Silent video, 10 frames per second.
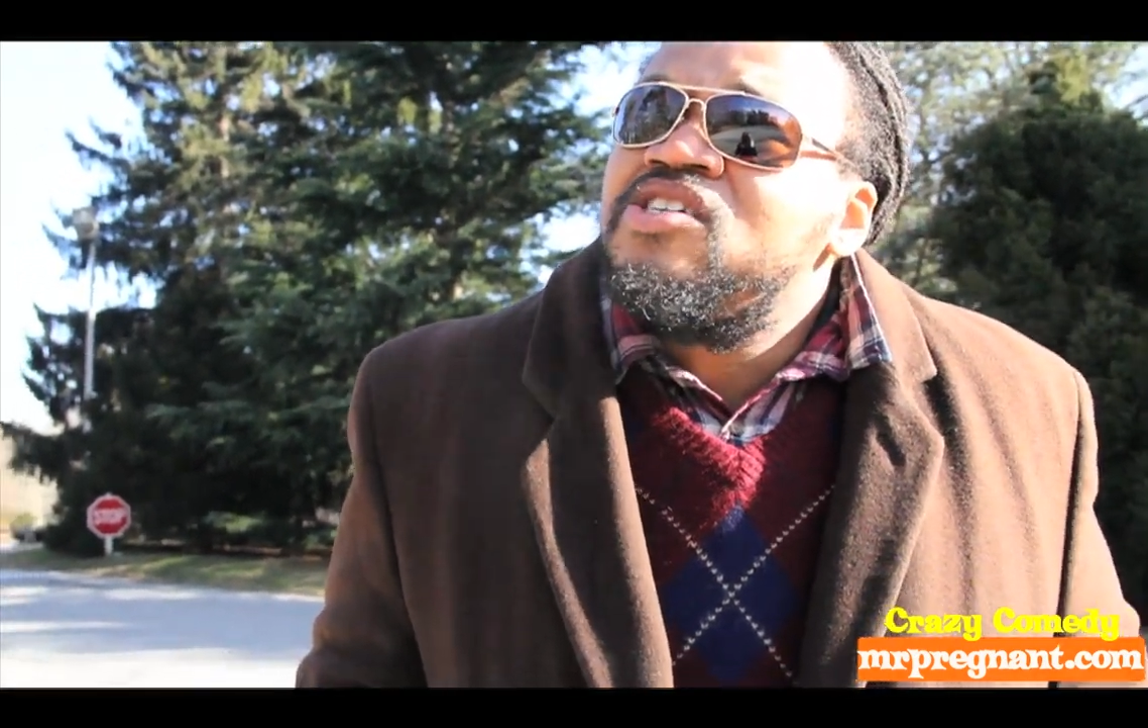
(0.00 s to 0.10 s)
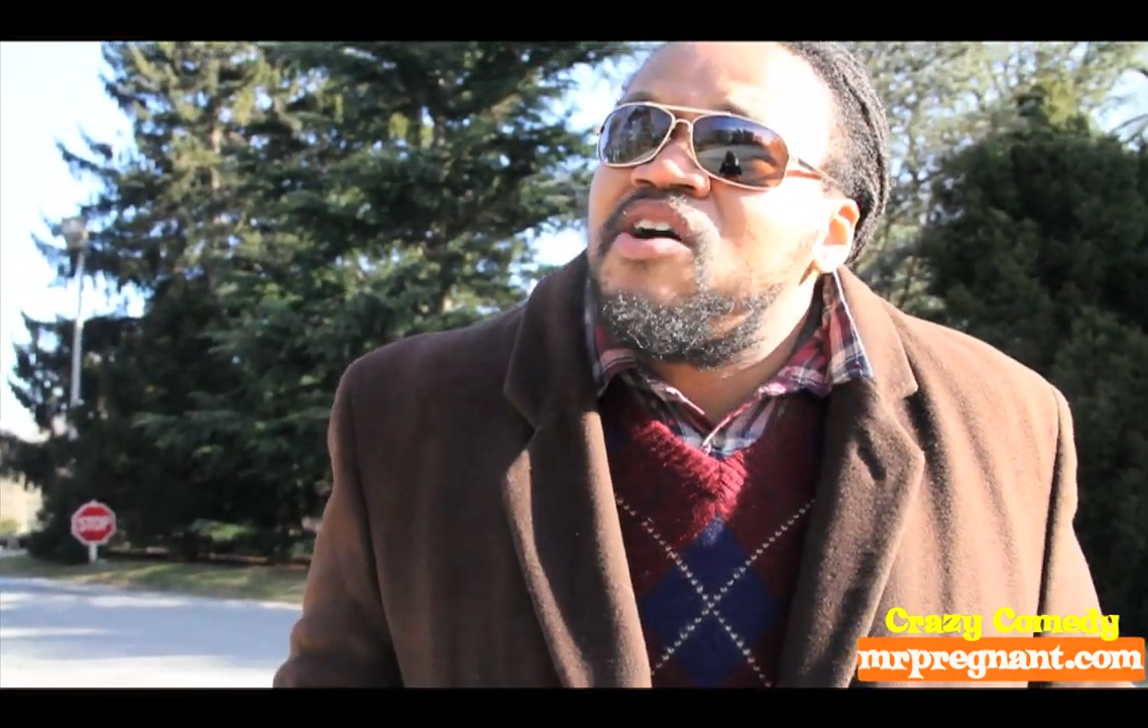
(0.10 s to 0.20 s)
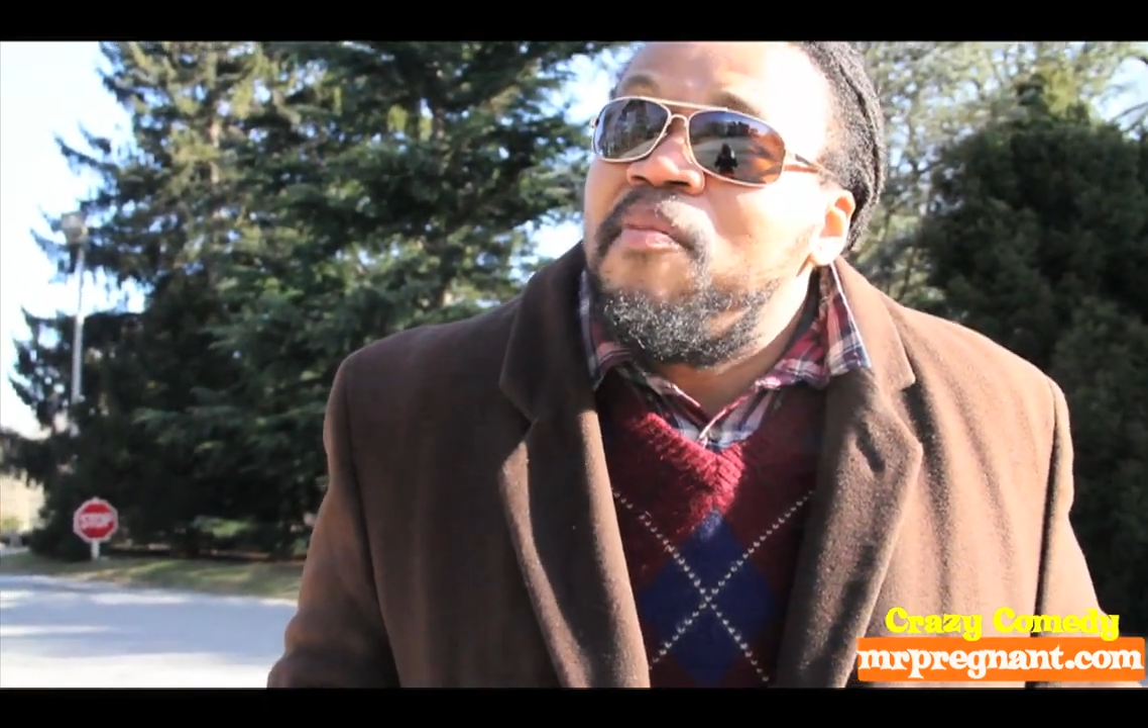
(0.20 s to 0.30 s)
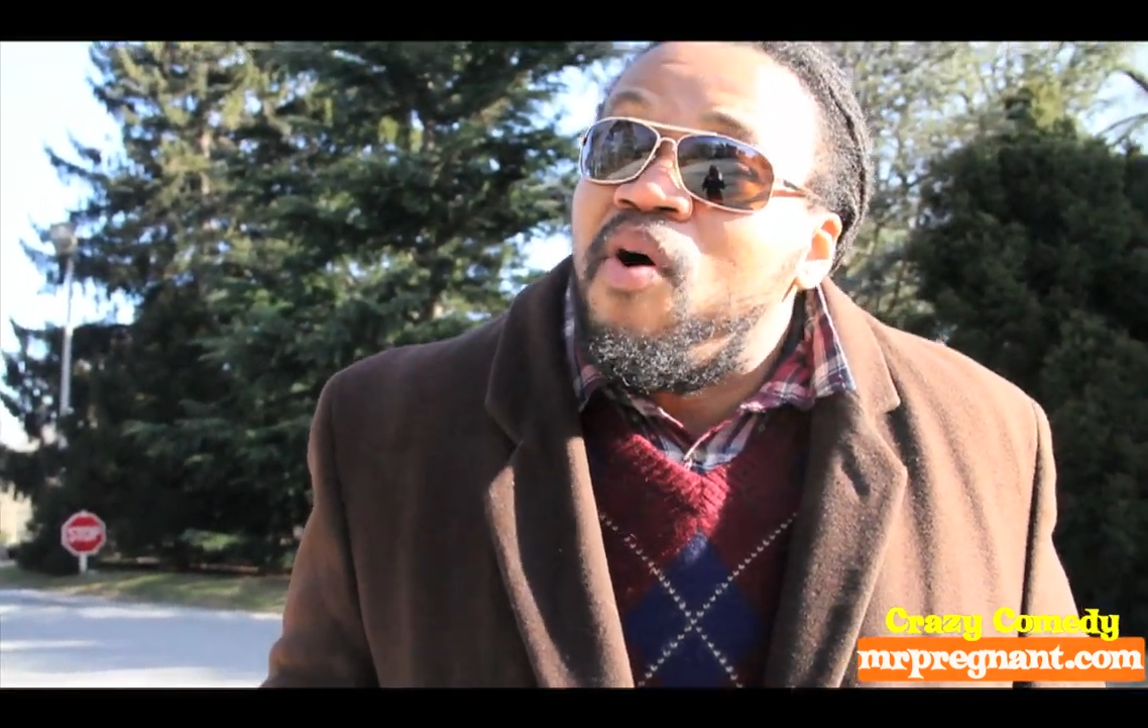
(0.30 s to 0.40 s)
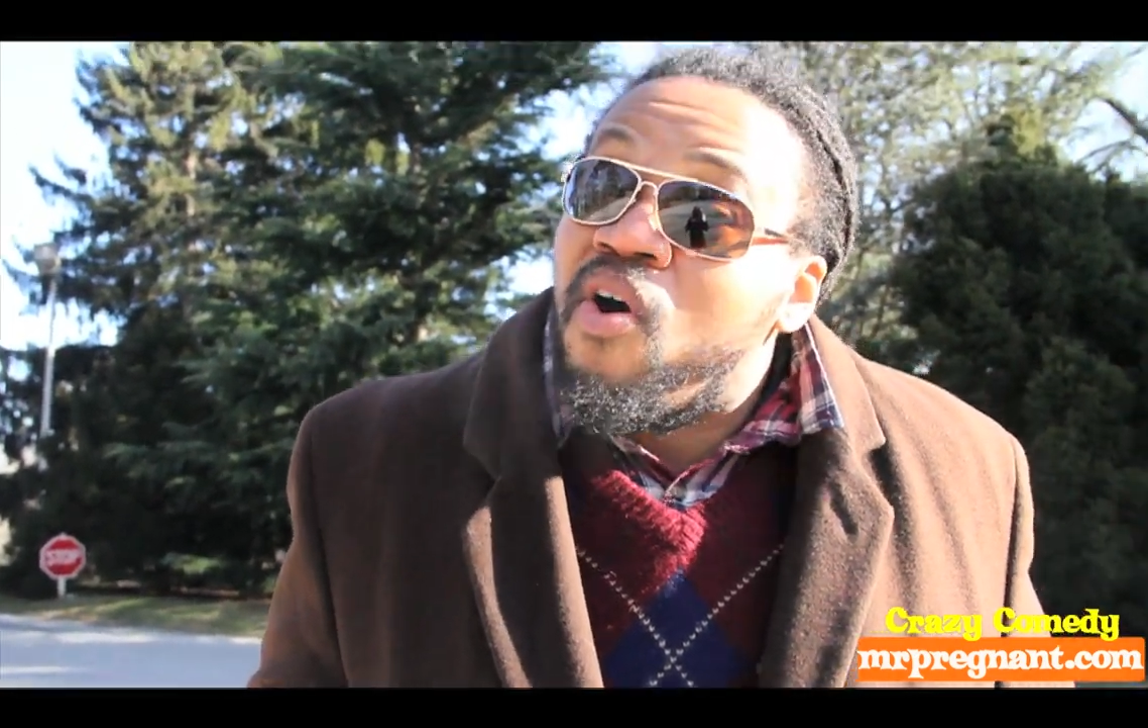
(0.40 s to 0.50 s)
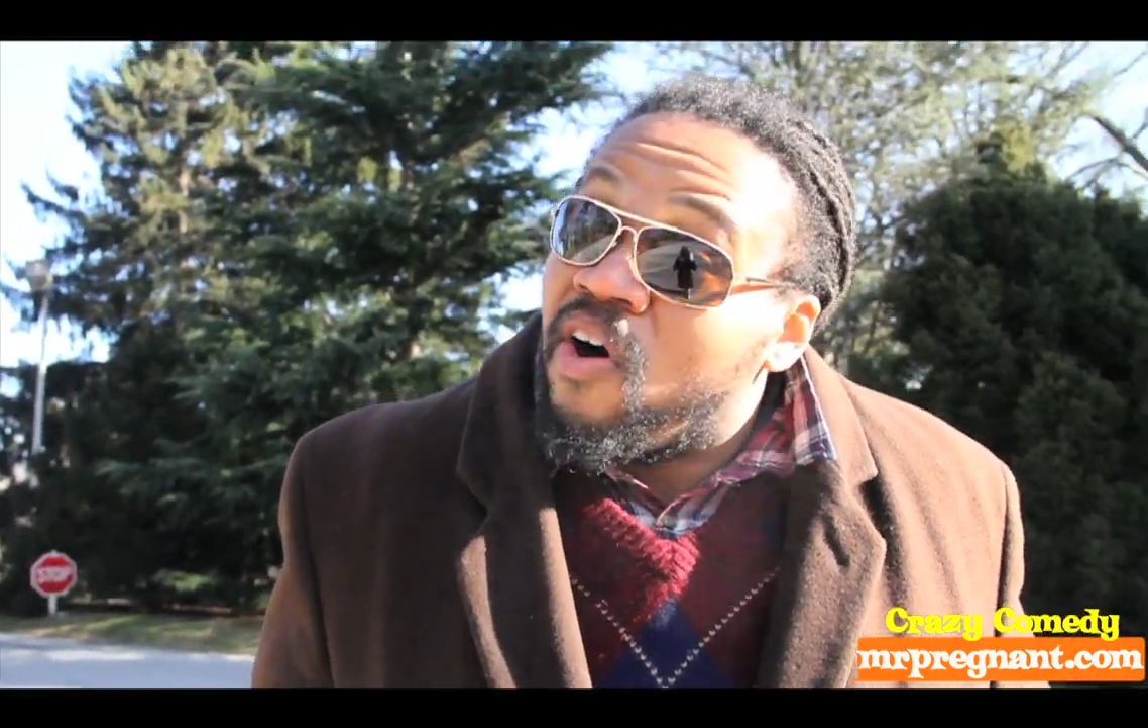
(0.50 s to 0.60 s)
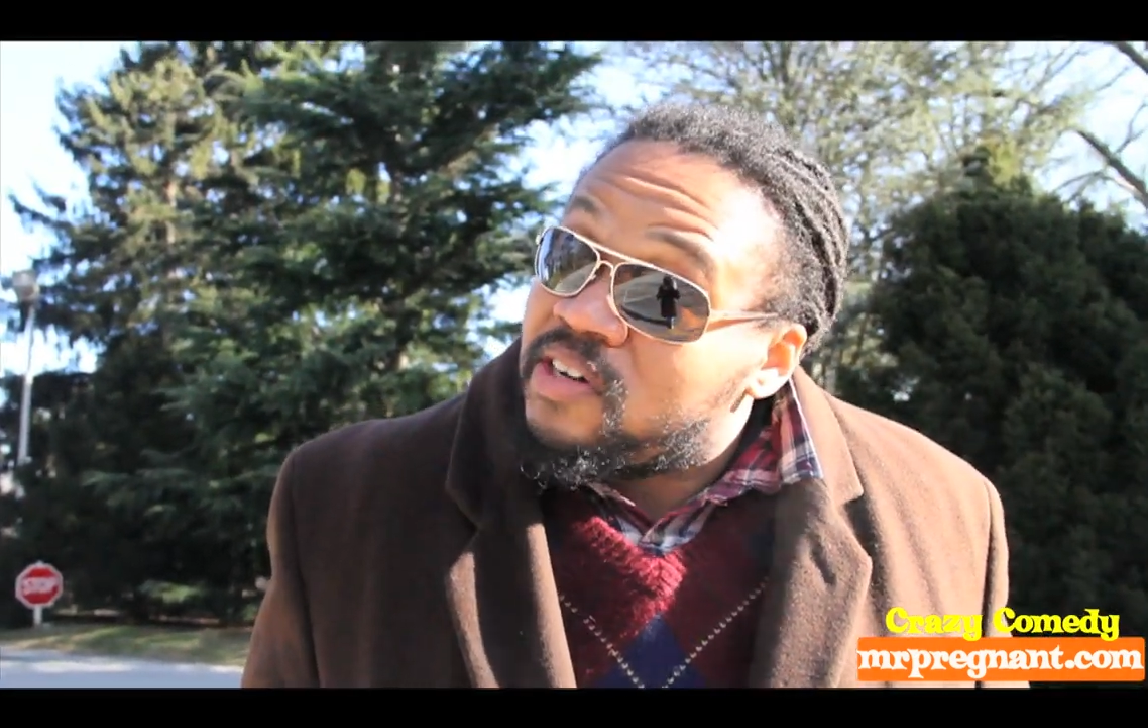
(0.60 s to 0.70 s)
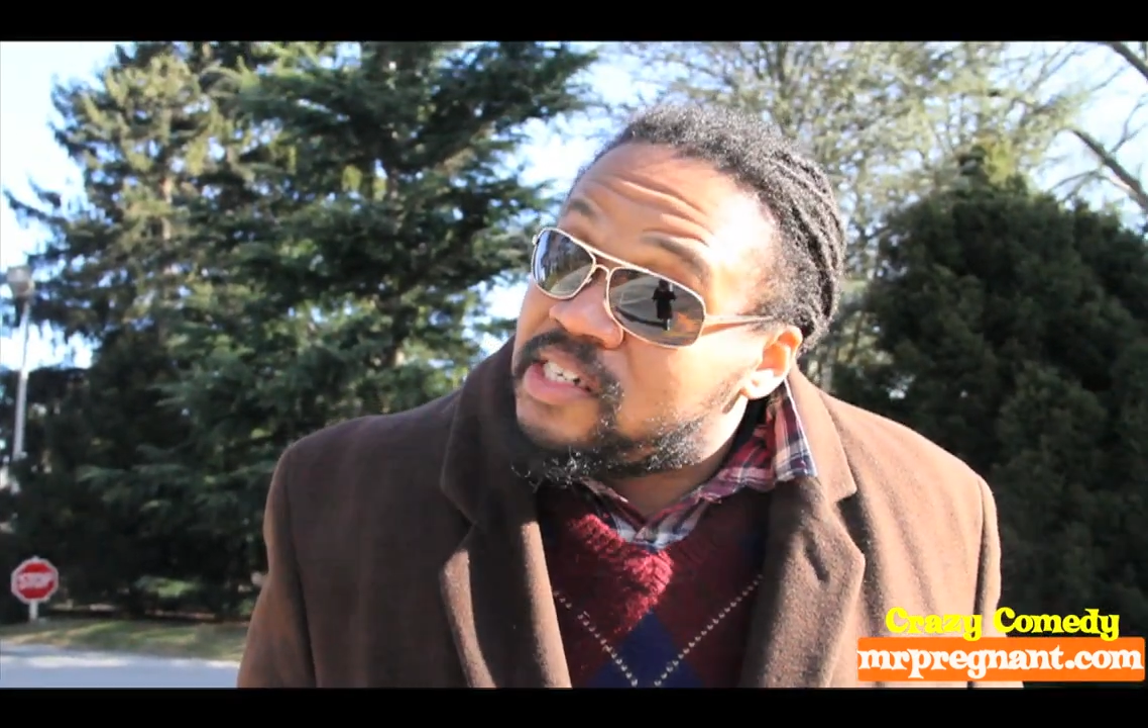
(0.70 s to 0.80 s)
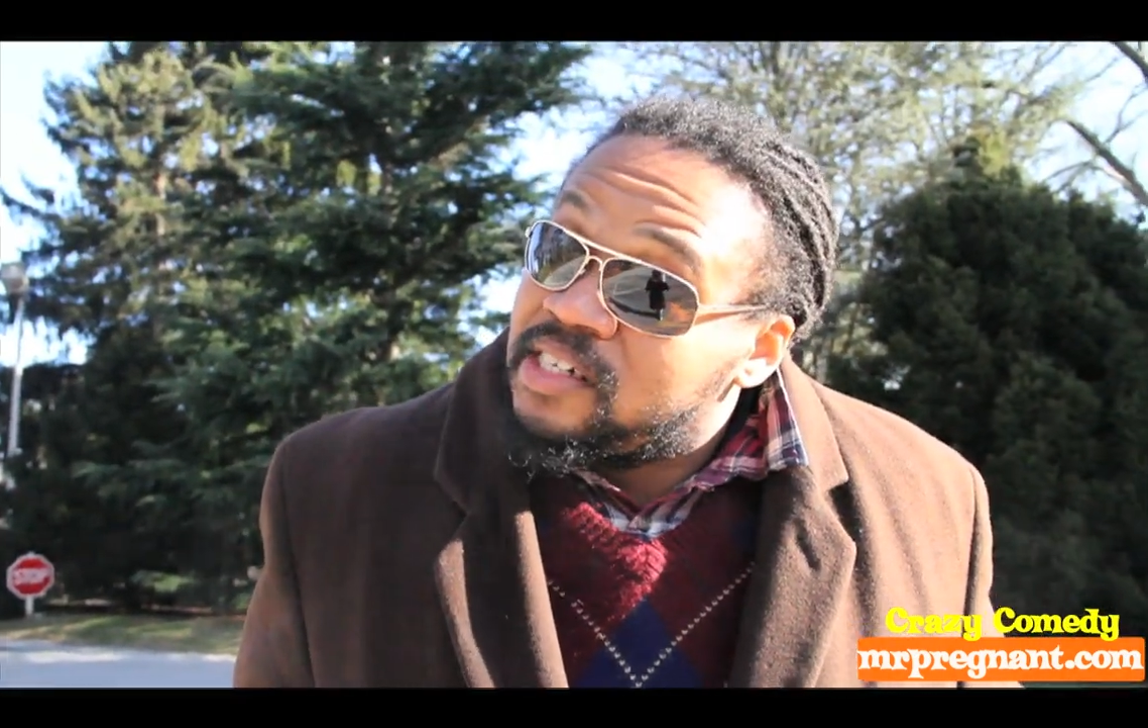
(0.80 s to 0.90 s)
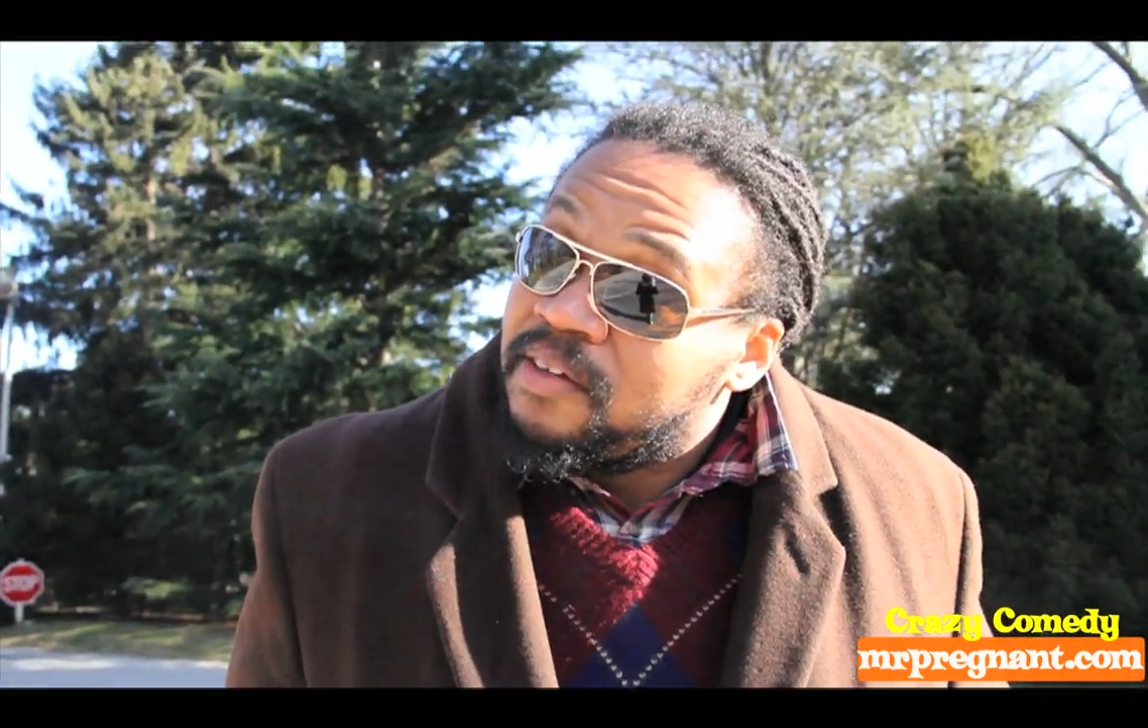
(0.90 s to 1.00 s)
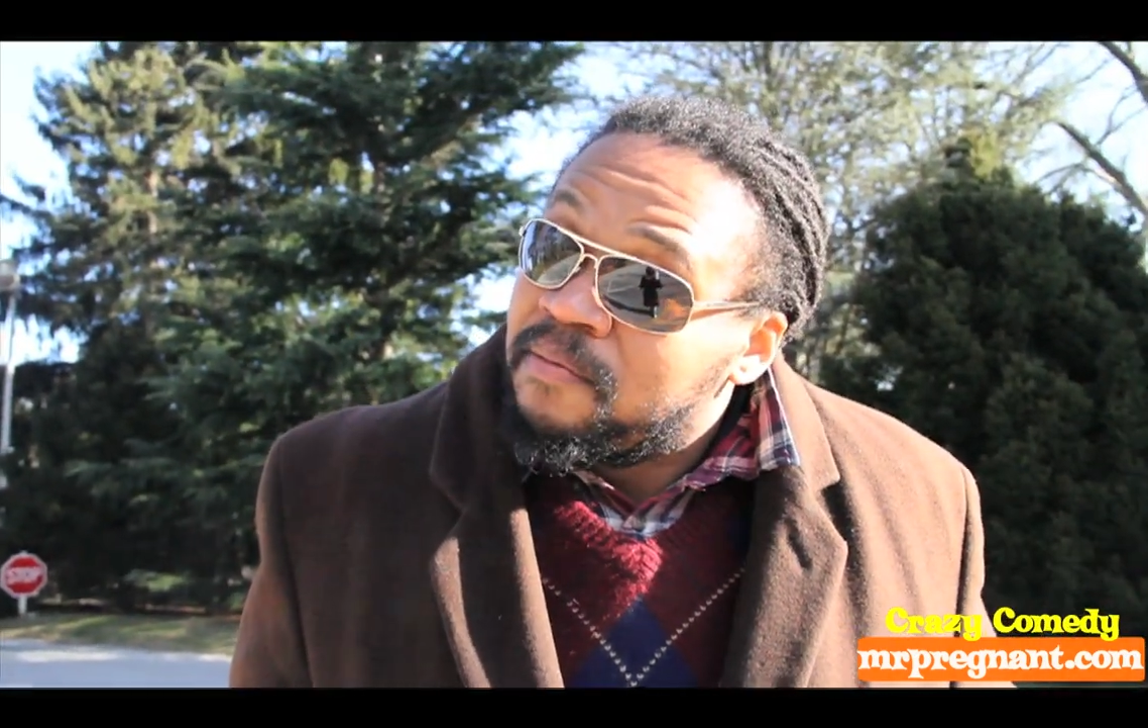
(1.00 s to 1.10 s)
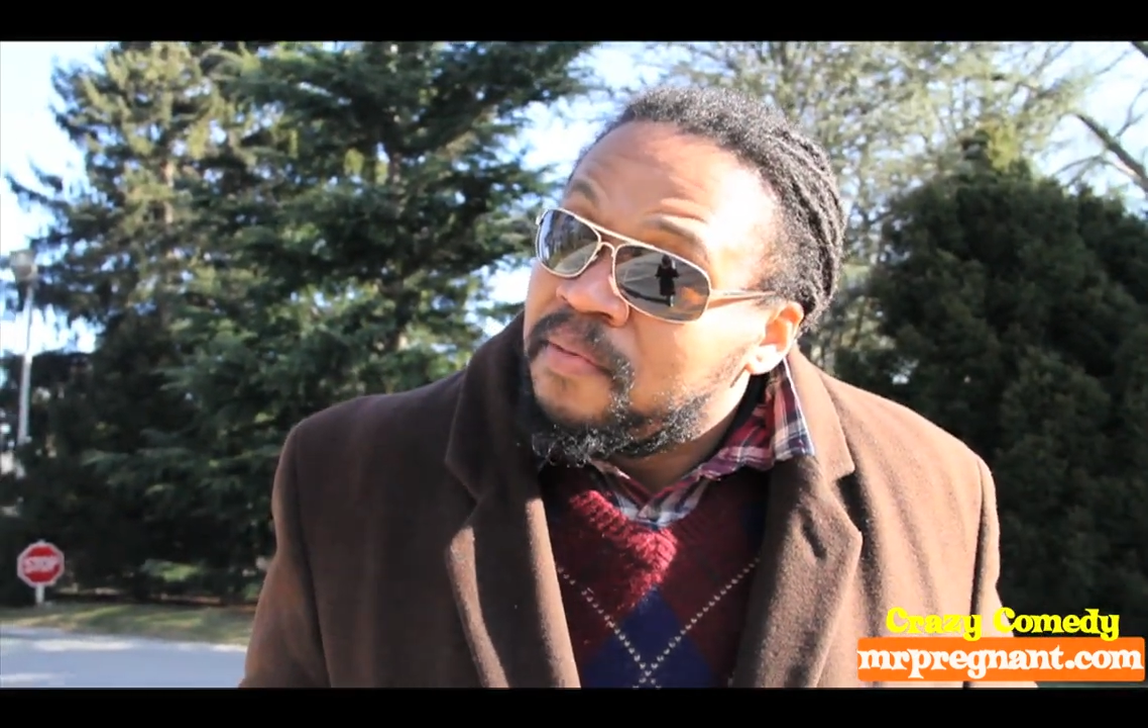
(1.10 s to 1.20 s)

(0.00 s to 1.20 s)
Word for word: some horse